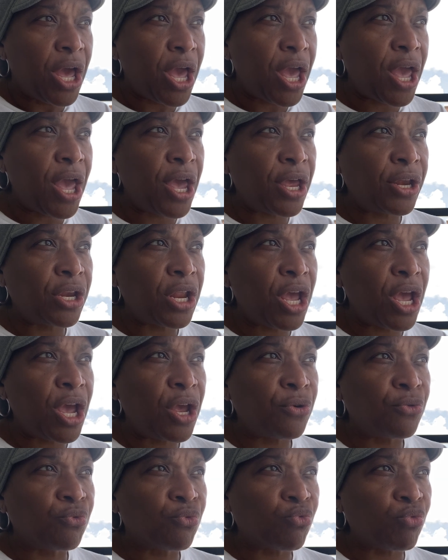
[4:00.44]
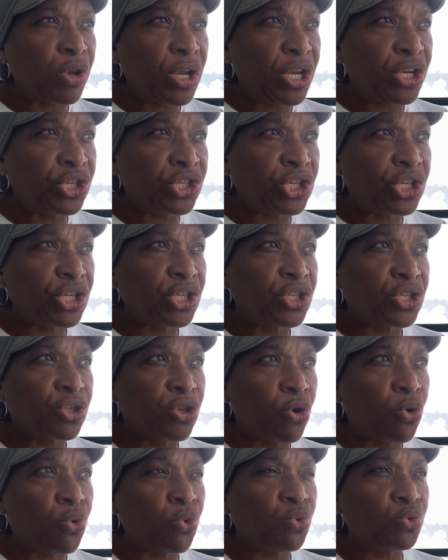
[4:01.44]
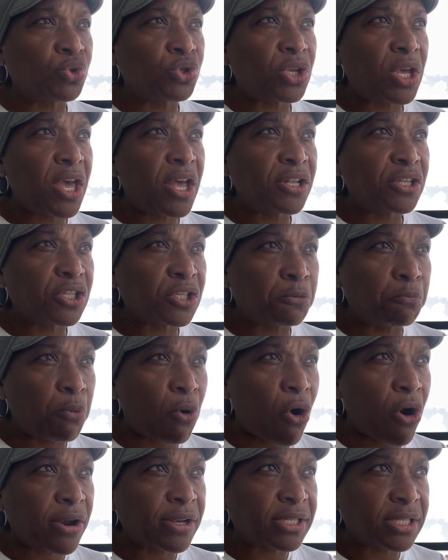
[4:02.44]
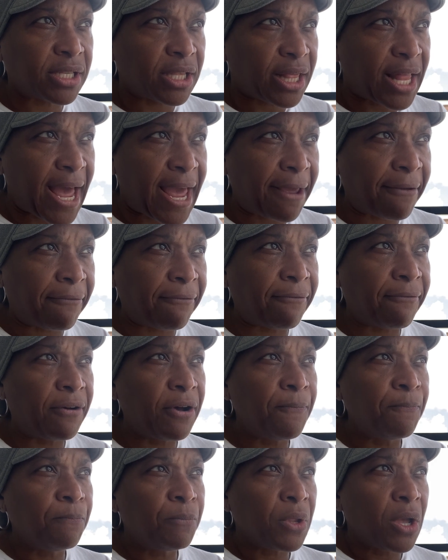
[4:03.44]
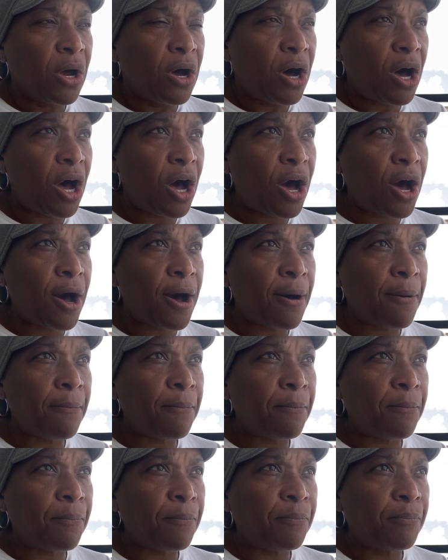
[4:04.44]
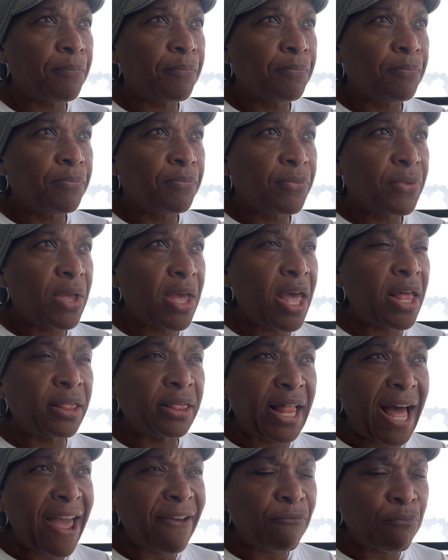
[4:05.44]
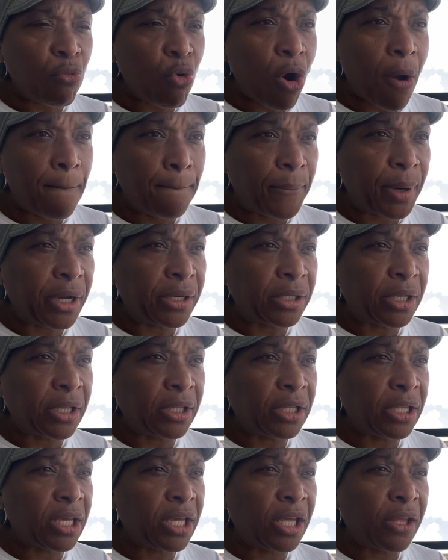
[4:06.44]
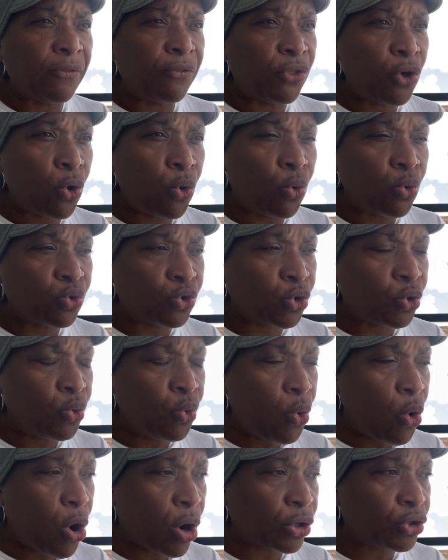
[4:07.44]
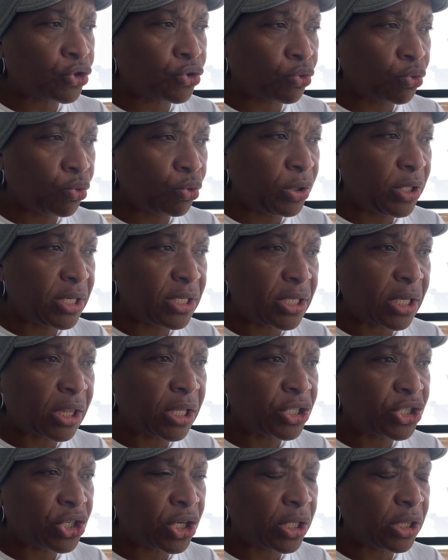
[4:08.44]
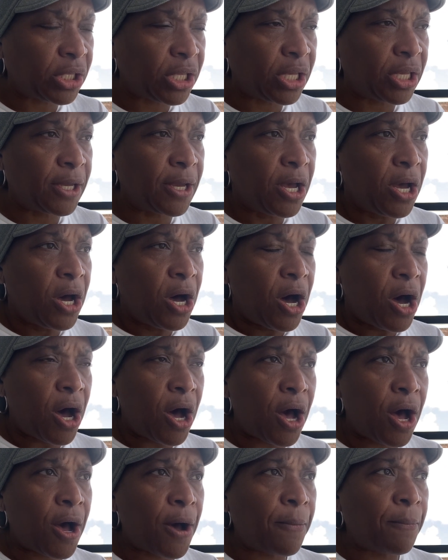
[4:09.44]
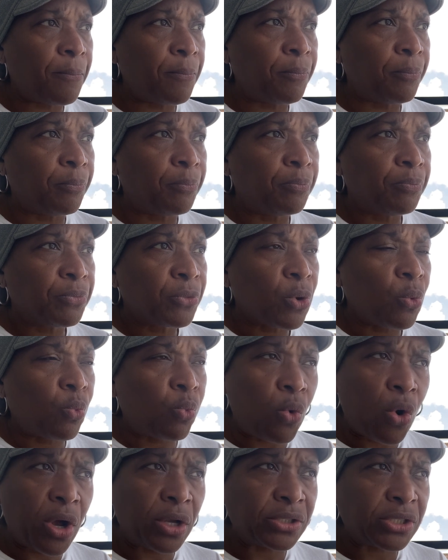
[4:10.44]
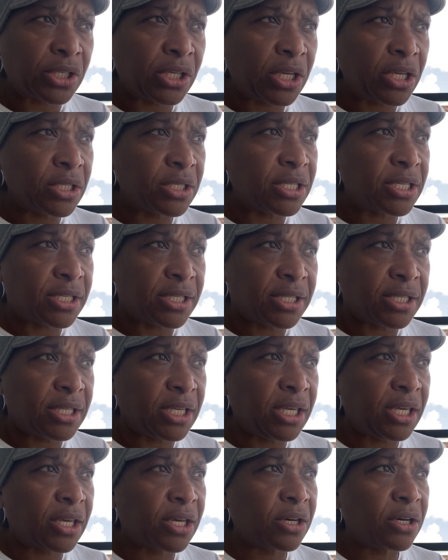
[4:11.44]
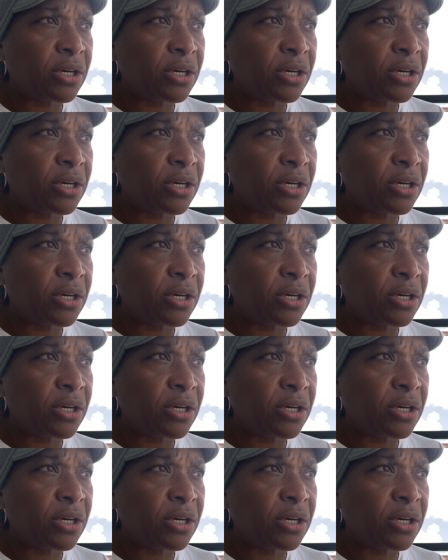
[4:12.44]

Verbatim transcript: and, and reaches those and sparks life um, and life more abundantly in those who are truly diligently um, wanting to seek